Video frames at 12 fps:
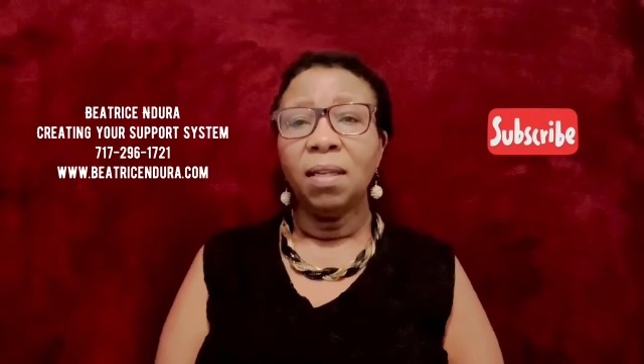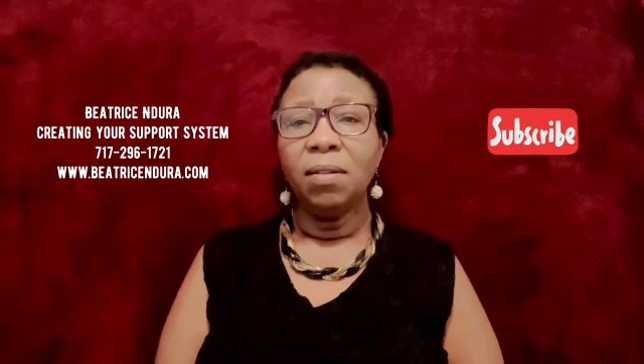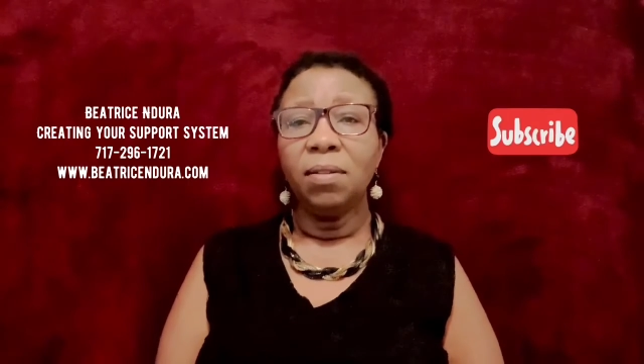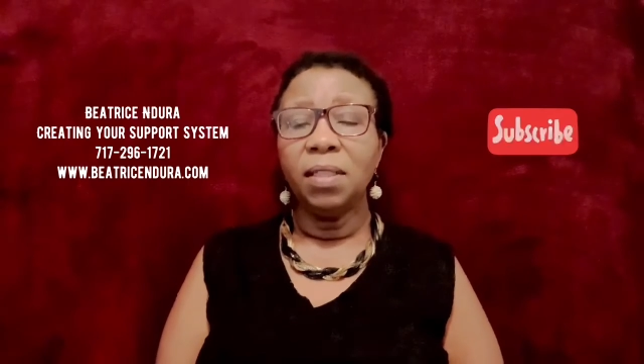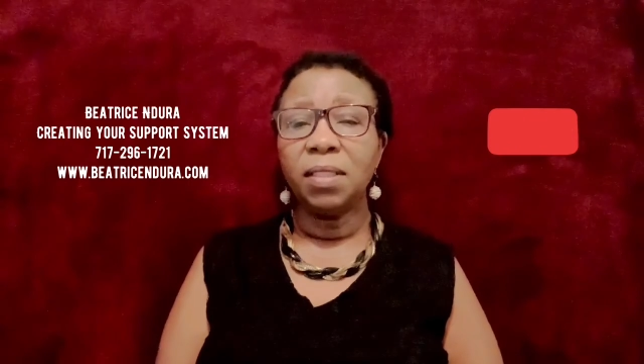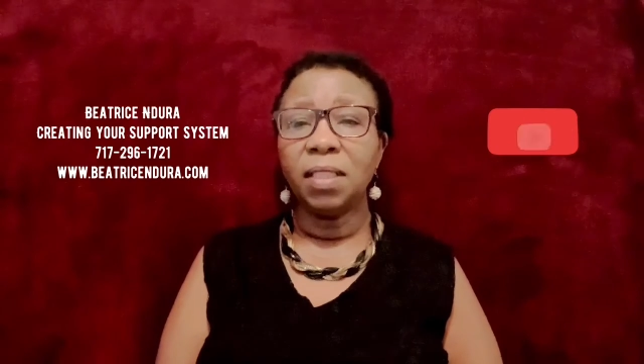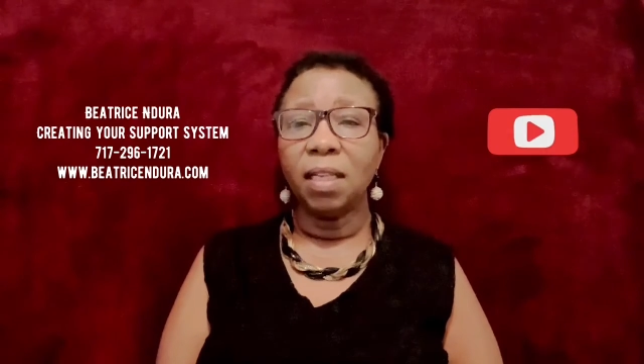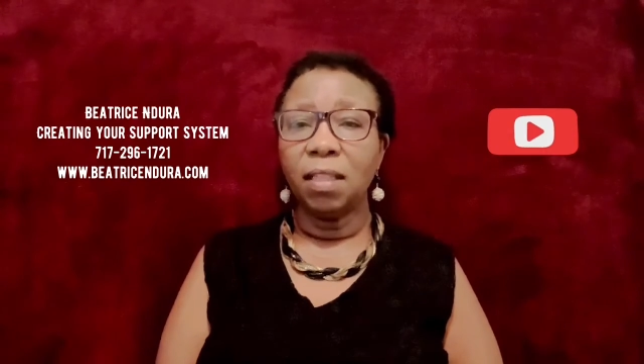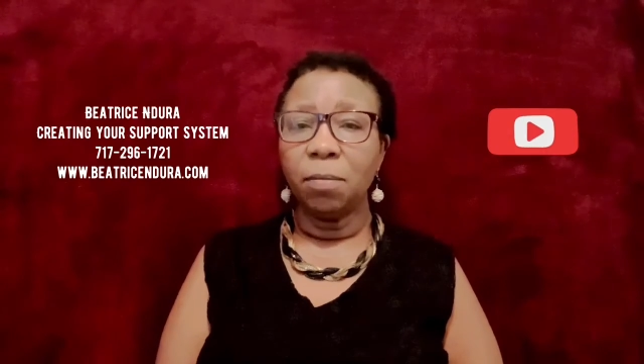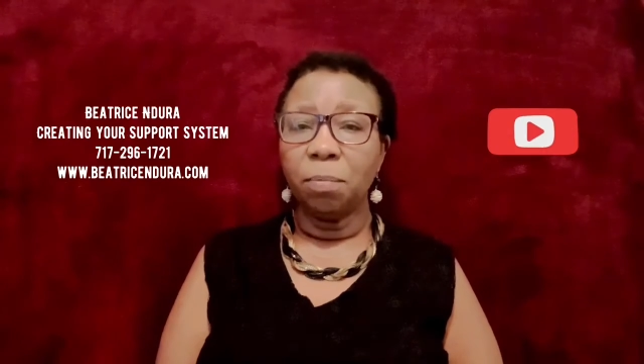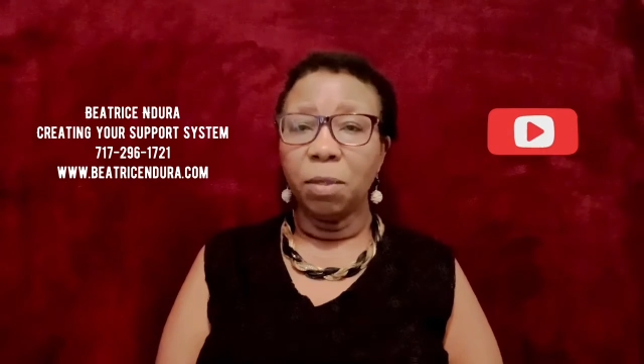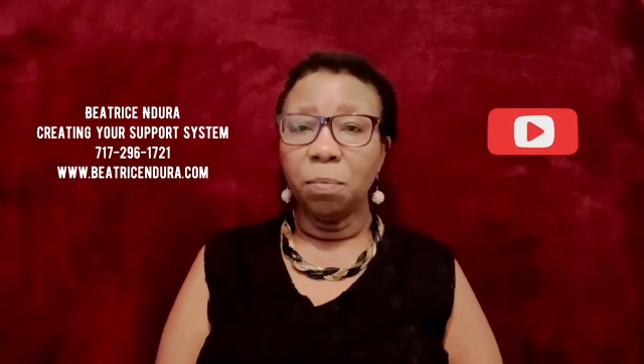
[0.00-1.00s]
These are
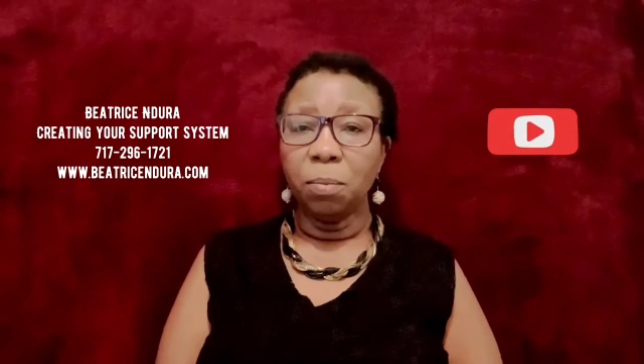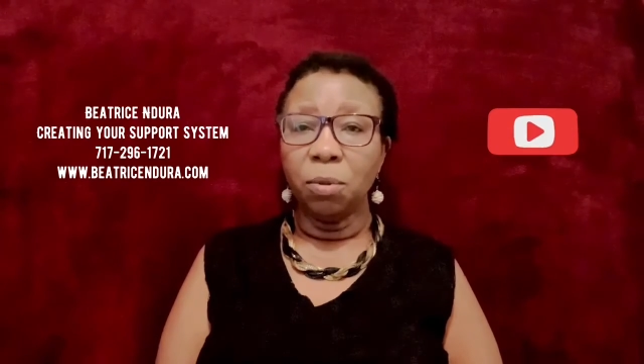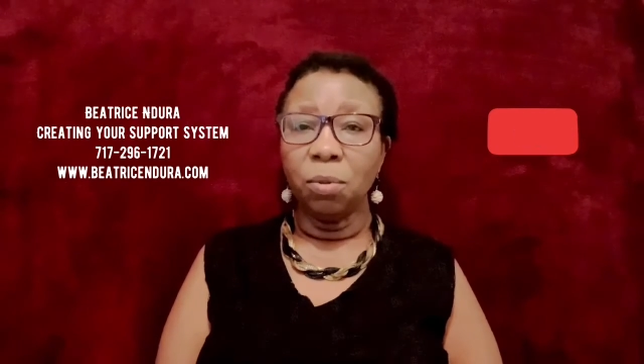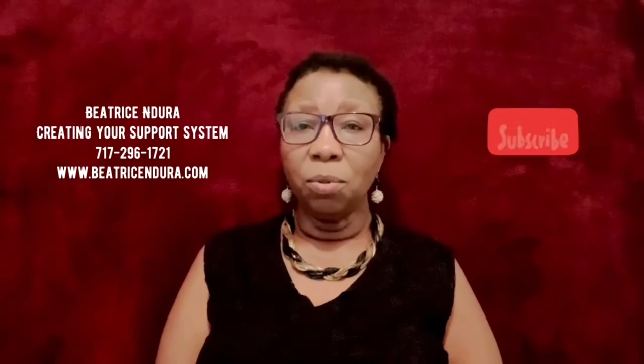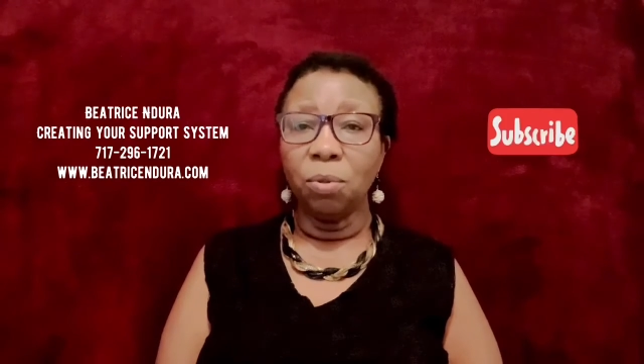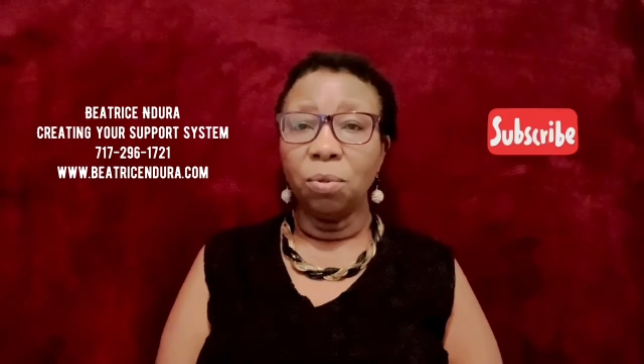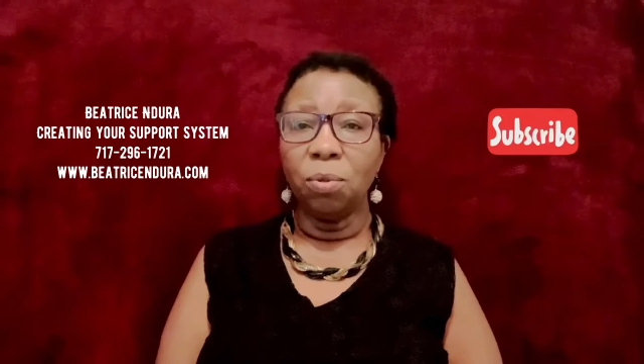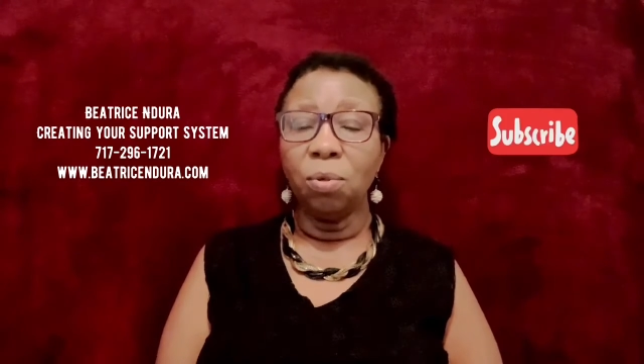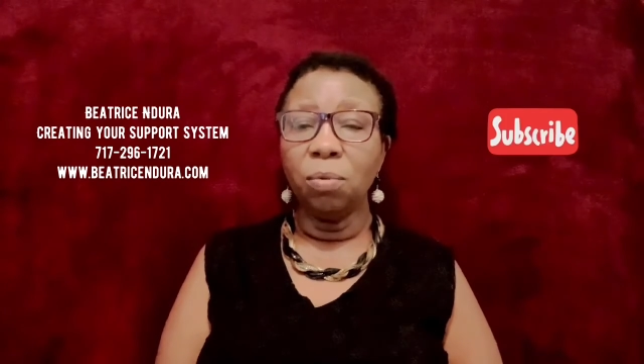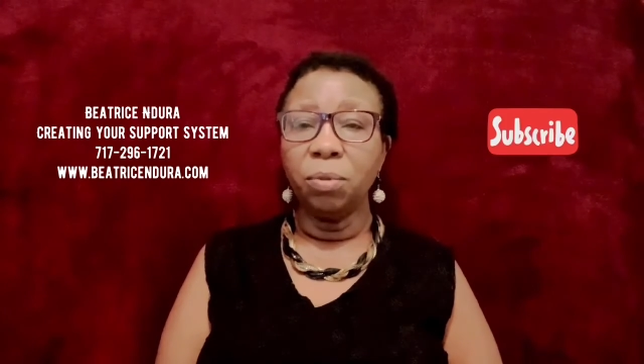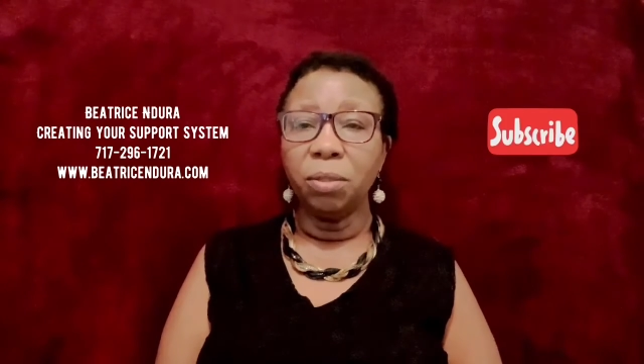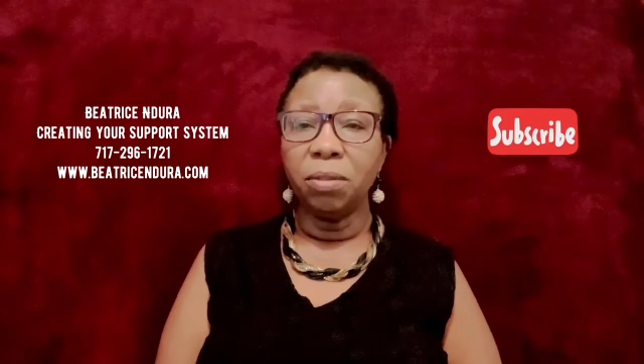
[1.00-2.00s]
the people who
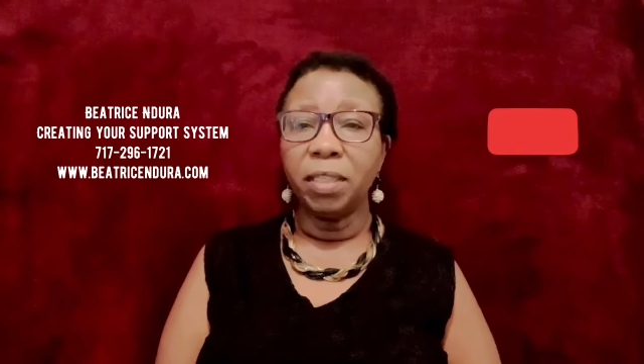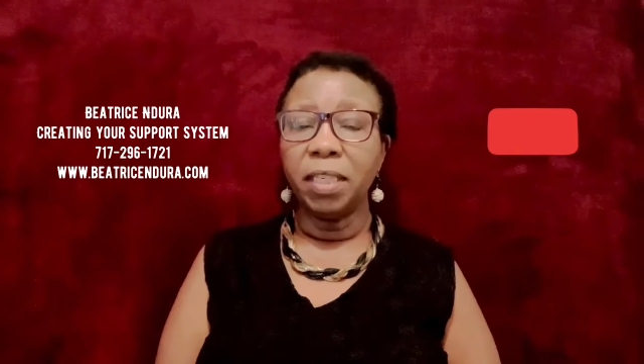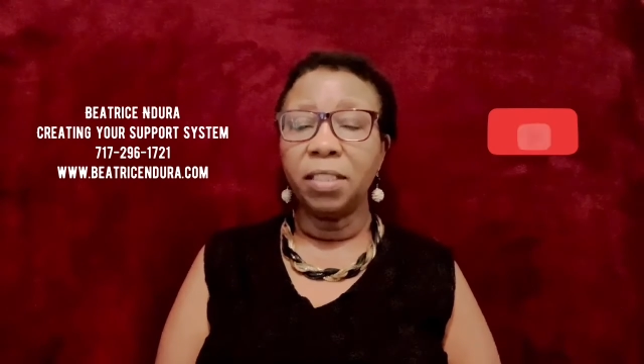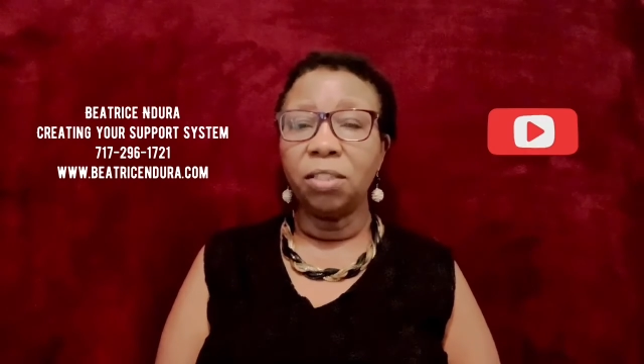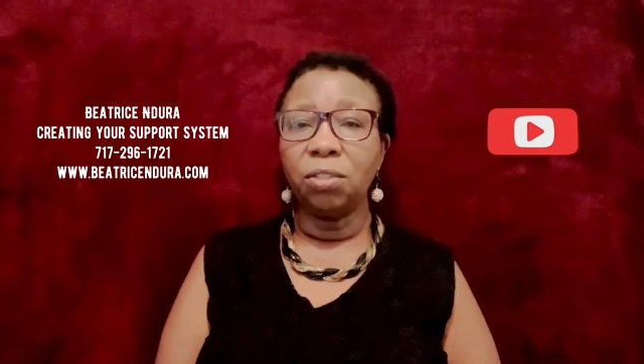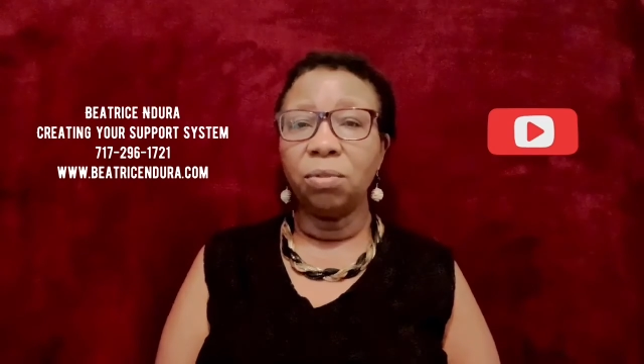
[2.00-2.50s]
will let